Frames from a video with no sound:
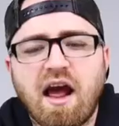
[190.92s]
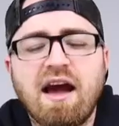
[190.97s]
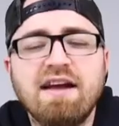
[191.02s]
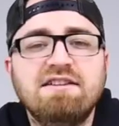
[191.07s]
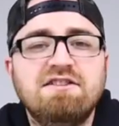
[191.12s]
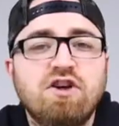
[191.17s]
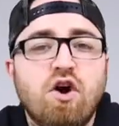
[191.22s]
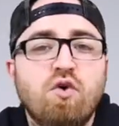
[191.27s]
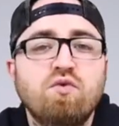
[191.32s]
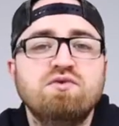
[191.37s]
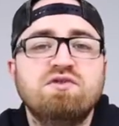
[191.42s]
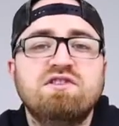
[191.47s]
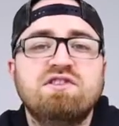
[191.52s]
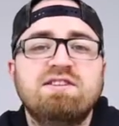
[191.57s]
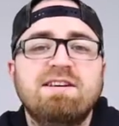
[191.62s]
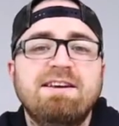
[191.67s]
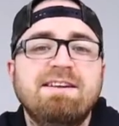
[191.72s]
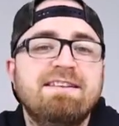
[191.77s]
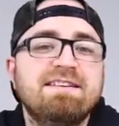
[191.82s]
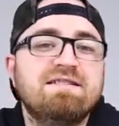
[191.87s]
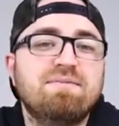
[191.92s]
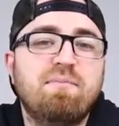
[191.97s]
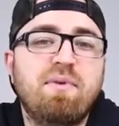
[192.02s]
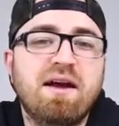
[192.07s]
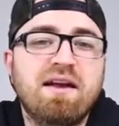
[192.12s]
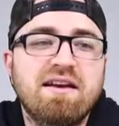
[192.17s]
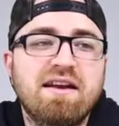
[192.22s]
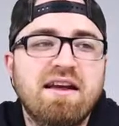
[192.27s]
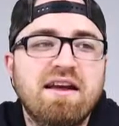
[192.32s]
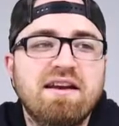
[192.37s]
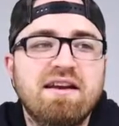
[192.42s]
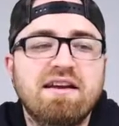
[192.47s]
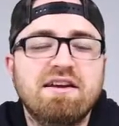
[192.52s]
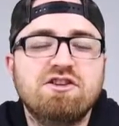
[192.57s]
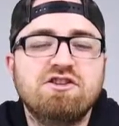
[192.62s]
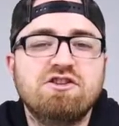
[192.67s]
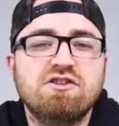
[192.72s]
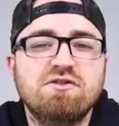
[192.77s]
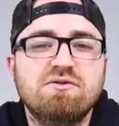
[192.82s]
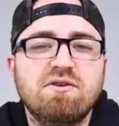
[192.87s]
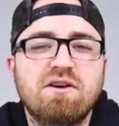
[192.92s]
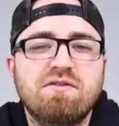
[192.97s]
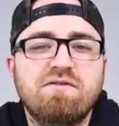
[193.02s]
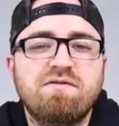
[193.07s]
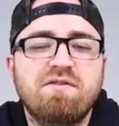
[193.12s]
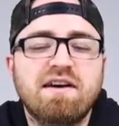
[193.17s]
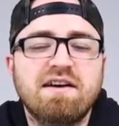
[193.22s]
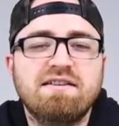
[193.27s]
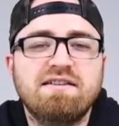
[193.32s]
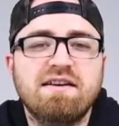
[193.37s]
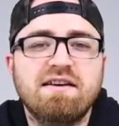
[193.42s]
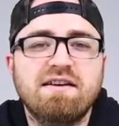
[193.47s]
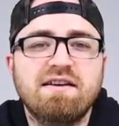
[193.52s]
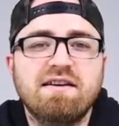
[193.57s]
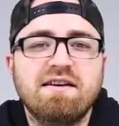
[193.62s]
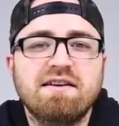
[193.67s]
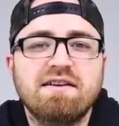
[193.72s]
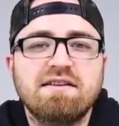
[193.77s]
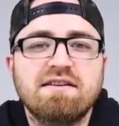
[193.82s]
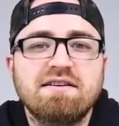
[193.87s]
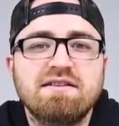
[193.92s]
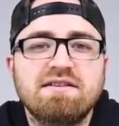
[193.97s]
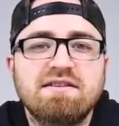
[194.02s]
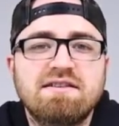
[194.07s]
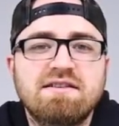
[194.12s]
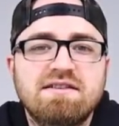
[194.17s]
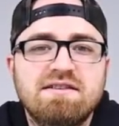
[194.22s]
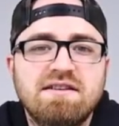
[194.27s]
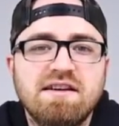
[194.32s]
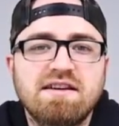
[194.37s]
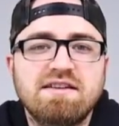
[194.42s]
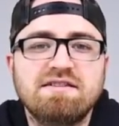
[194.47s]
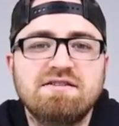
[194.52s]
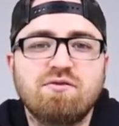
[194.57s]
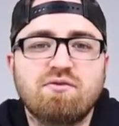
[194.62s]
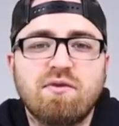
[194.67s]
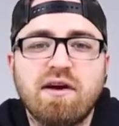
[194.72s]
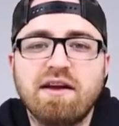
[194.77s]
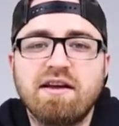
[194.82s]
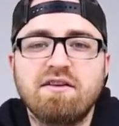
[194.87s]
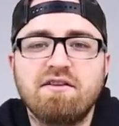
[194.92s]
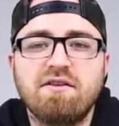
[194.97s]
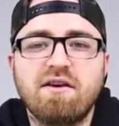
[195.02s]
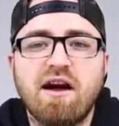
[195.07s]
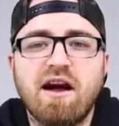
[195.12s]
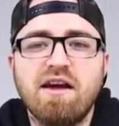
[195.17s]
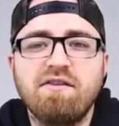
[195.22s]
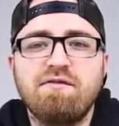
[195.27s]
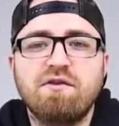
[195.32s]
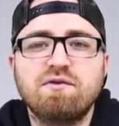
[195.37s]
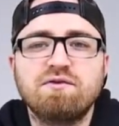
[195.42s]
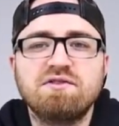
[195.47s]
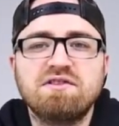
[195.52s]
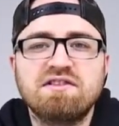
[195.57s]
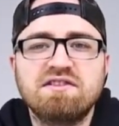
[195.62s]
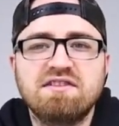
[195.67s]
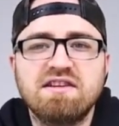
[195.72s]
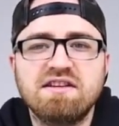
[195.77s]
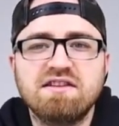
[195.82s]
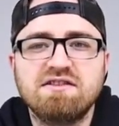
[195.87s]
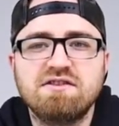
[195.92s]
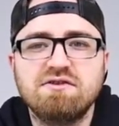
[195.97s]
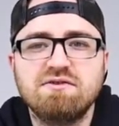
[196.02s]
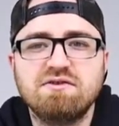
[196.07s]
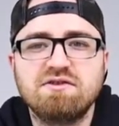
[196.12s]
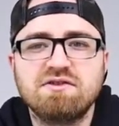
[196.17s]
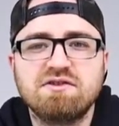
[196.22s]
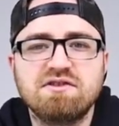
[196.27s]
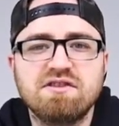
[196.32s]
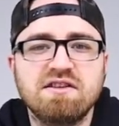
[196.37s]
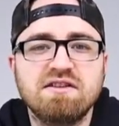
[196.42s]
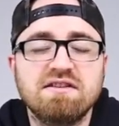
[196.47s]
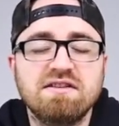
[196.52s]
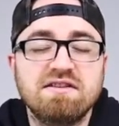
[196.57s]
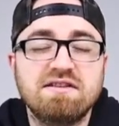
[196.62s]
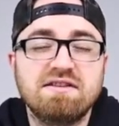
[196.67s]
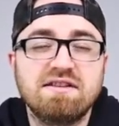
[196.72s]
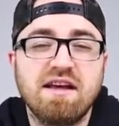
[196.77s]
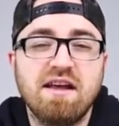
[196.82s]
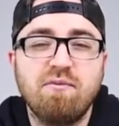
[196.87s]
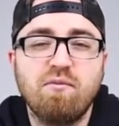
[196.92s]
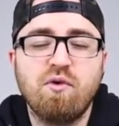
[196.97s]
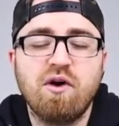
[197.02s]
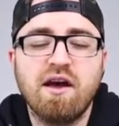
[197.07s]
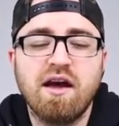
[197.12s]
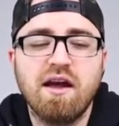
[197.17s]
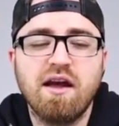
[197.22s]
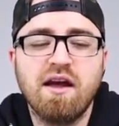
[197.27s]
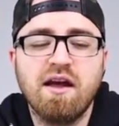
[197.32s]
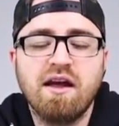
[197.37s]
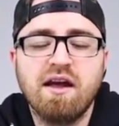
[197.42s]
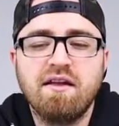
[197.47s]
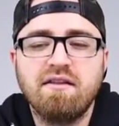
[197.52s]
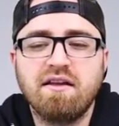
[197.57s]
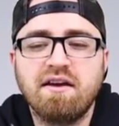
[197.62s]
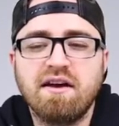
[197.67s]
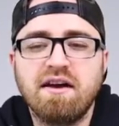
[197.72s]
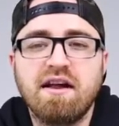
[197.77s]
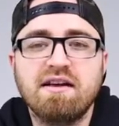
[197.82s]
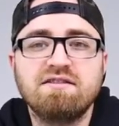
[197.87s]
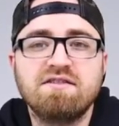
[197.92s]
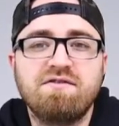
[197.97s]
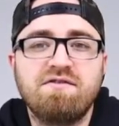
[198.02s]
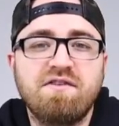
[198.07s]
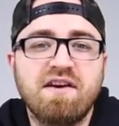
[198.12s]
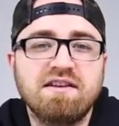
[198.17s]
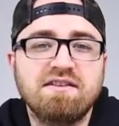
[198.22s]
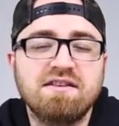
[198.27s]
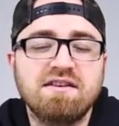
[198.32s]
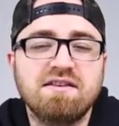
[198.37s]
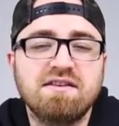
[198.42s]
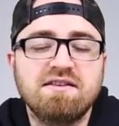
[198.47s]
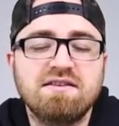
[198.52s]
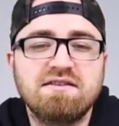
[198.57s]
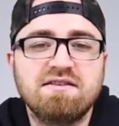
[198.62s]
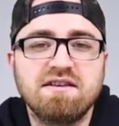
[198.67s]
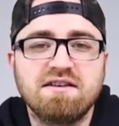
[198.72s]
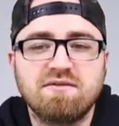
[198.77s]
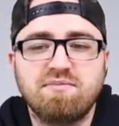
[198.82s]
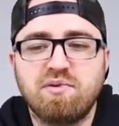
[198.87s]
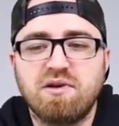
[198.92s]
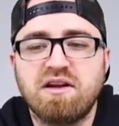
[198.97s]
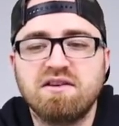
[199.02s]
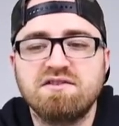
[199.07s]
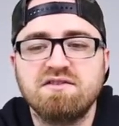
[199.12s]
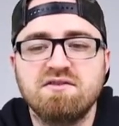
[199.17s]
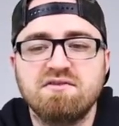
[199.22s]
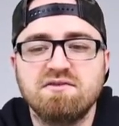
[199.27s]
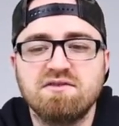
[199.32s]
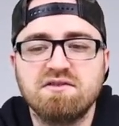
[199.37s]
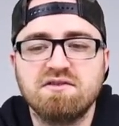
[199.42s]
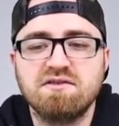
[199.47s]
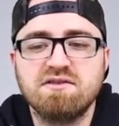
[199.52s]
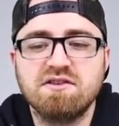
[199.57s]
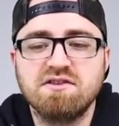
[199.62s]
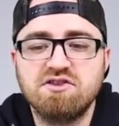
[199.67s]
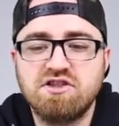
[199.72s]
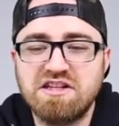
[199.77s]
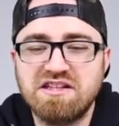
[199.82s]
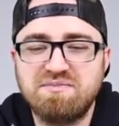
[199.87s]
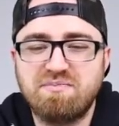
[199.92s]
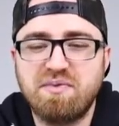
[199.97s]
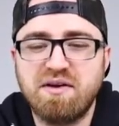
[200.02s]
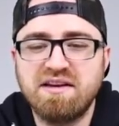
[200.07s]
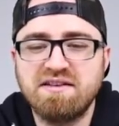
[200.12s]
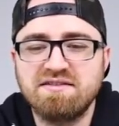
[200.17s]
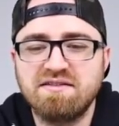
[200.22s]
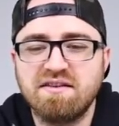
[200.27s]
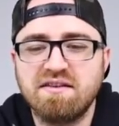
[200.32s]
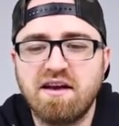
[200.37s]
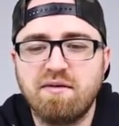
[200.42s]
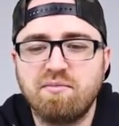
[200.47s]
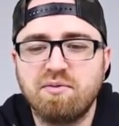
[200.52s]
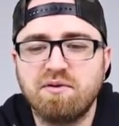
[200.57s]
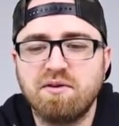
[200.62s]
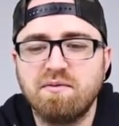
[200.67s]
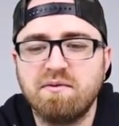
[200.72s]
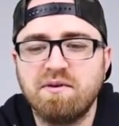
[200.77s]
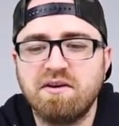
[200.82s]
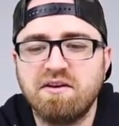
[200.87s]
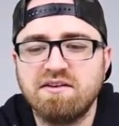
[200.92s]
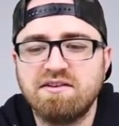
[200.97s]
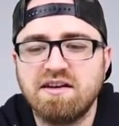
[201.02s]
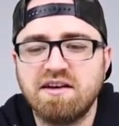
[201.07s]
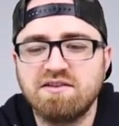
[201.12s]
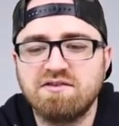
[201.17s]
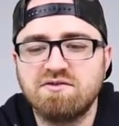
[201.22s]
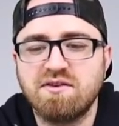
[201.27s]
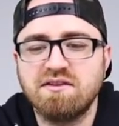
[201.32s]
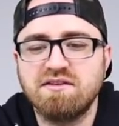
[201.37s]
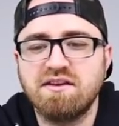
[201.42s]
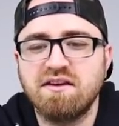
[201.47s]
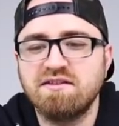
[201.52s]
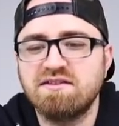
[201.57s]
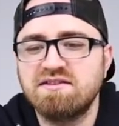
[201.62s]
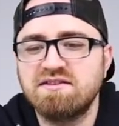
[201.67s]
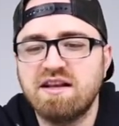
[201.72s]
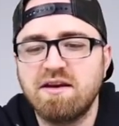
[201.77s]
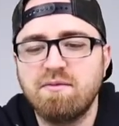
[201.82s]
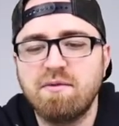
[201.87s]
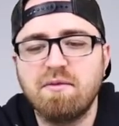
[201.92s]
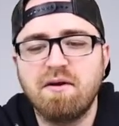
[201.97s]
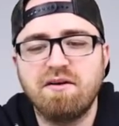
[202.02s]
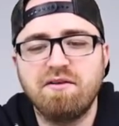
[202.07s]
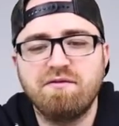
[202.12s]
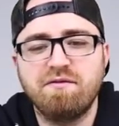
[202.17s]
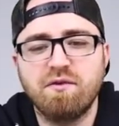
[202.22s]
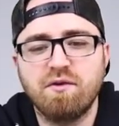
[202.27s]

I don't see this Bendgate issue affecting regular iPhone 6 users in the same way that it has affected 6 Plus users. Just based on that preliminary test right there, same amount of